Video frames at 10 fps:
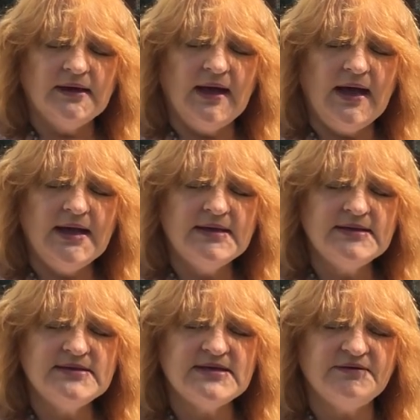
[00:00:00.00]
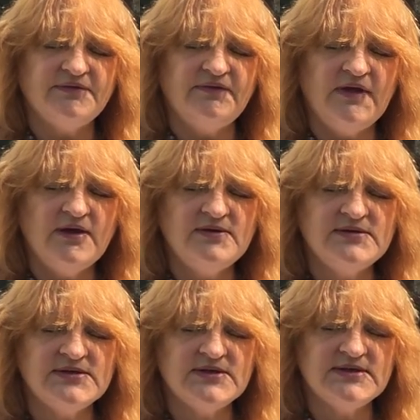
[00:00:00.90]
And as it
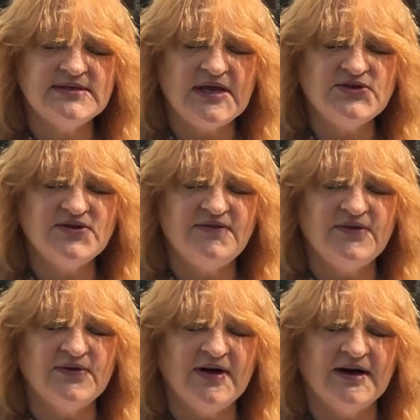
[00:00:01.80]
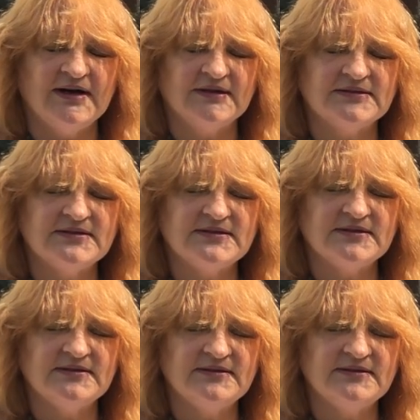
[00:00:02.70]
flows to the center of your heart,